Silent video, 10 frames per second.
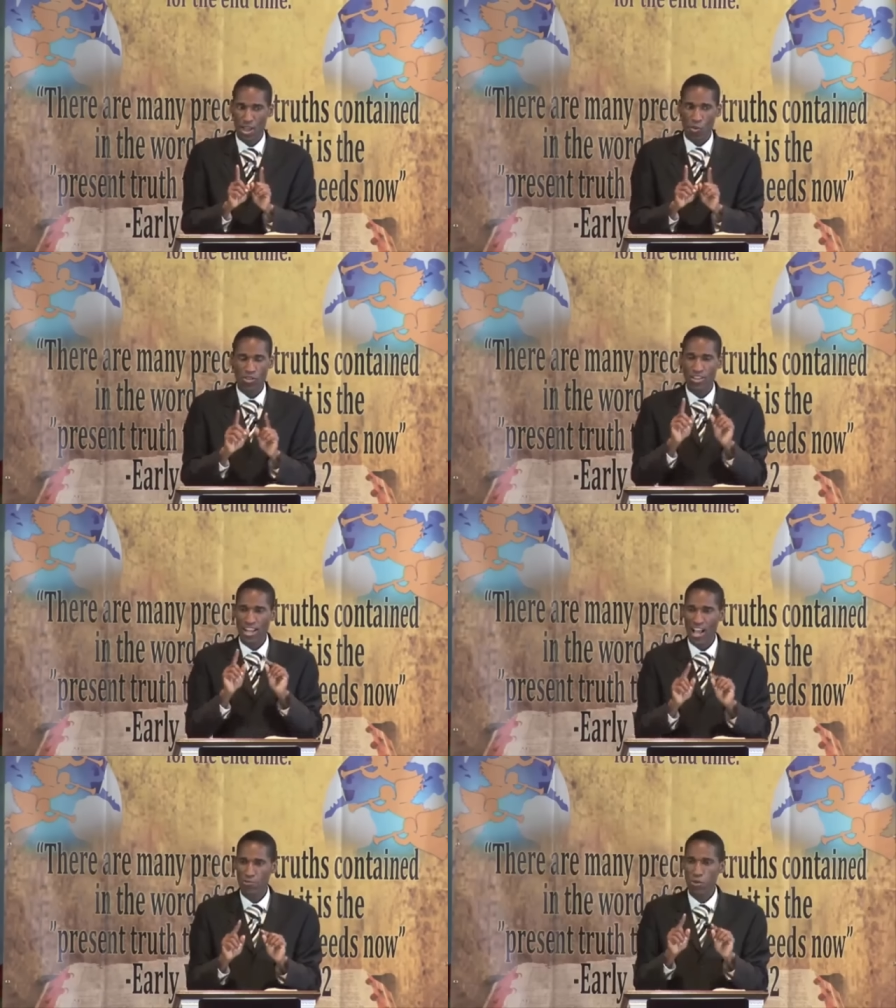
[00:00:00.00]
Was the
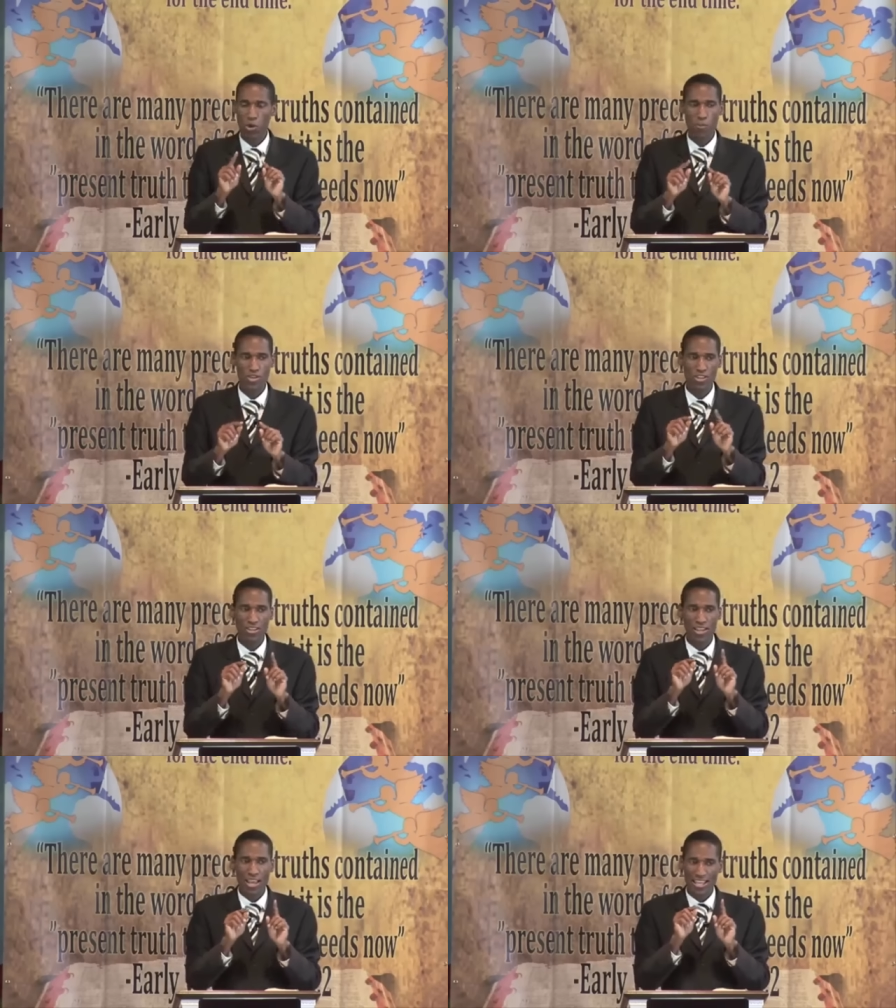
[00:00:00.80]
gospel
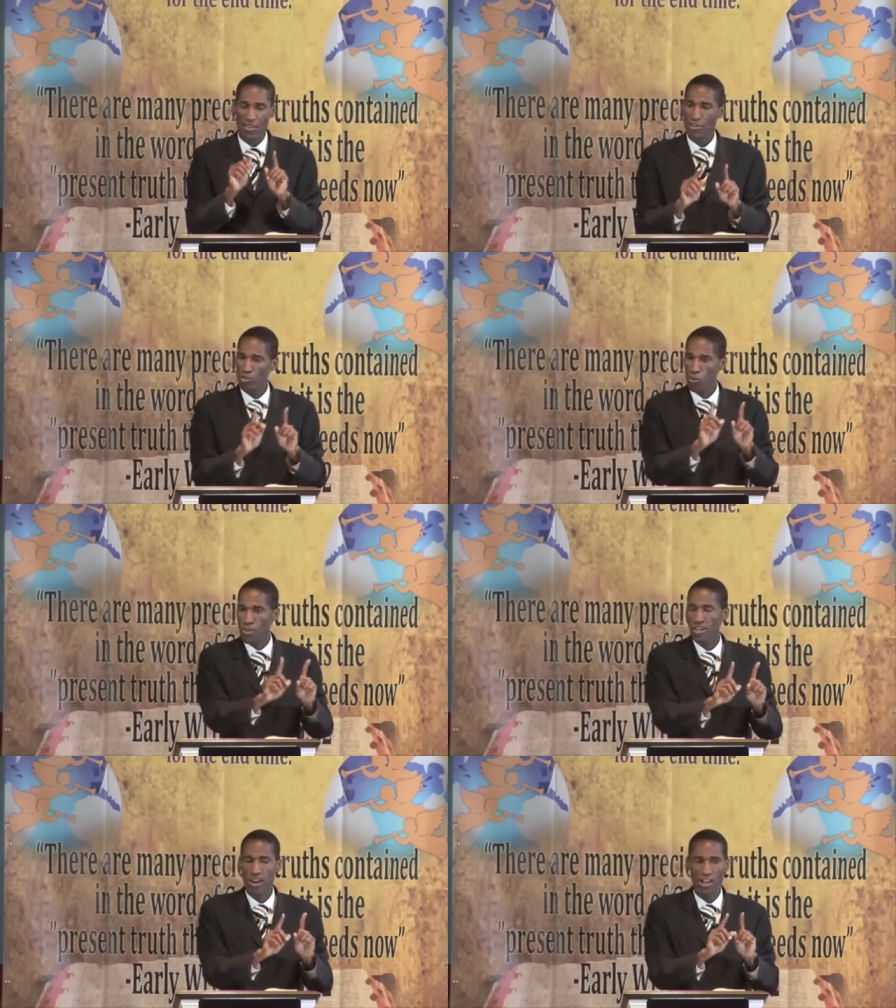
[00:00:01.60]
commission given to
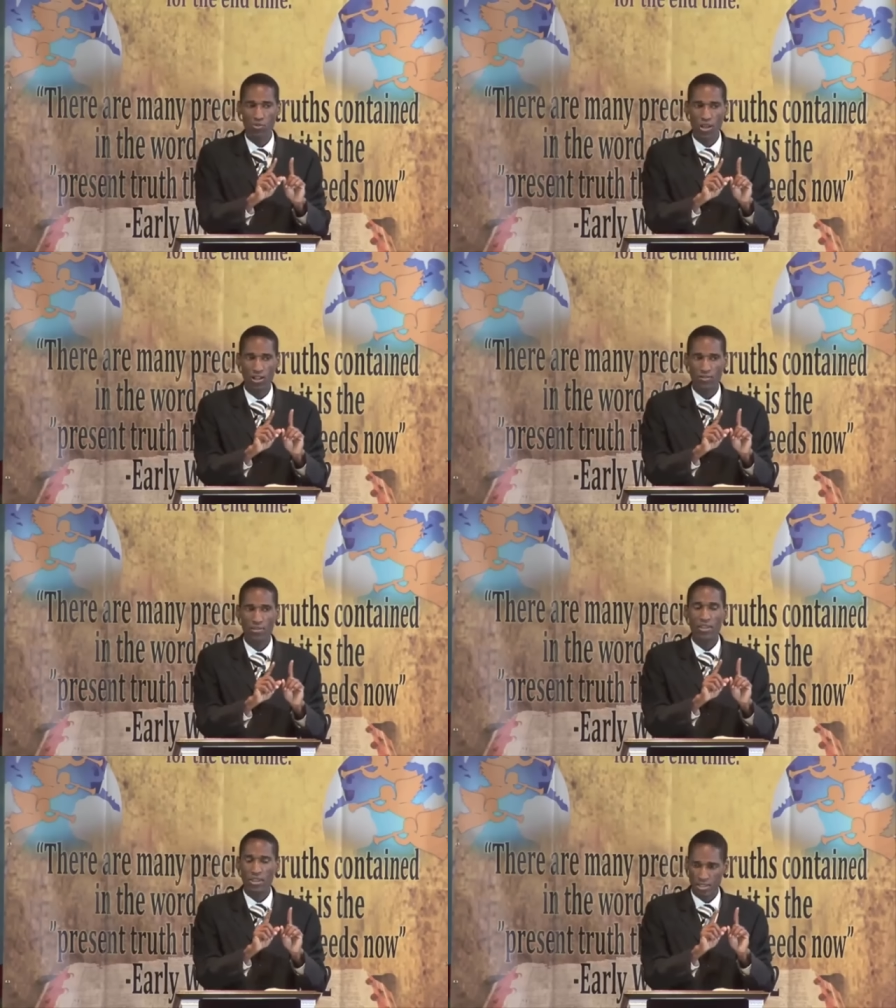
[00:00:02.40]
Peter as well?
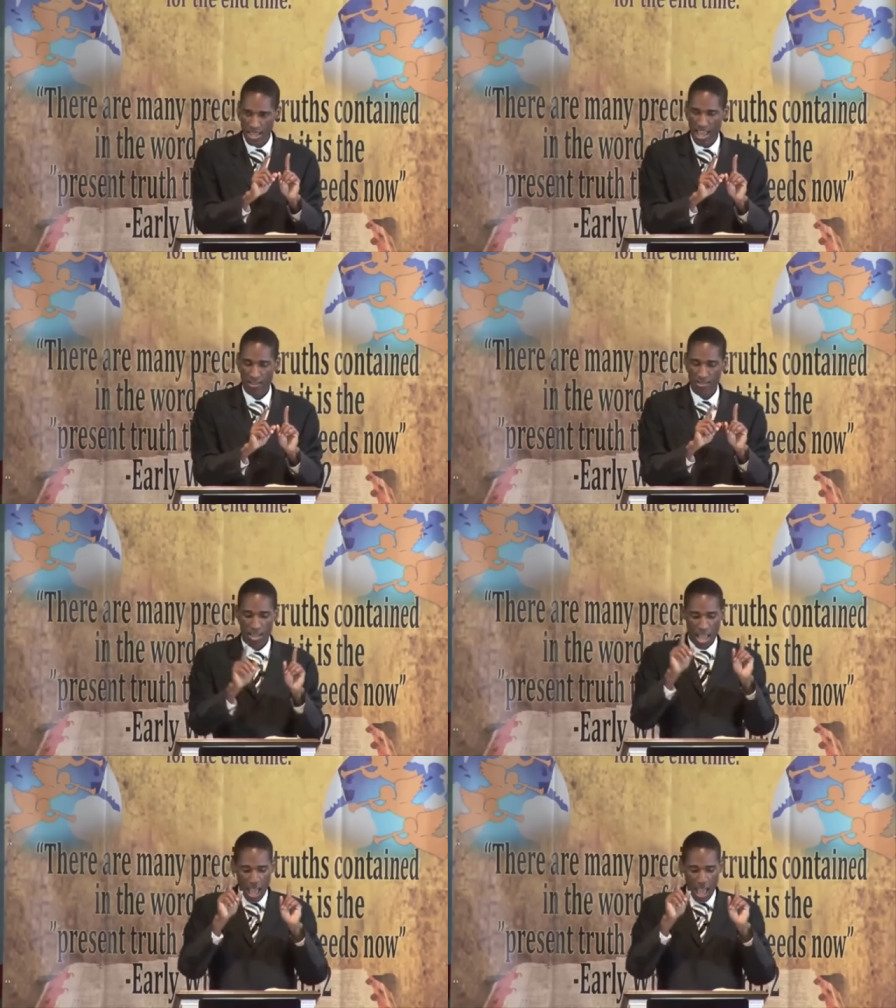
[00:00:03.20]
Yes.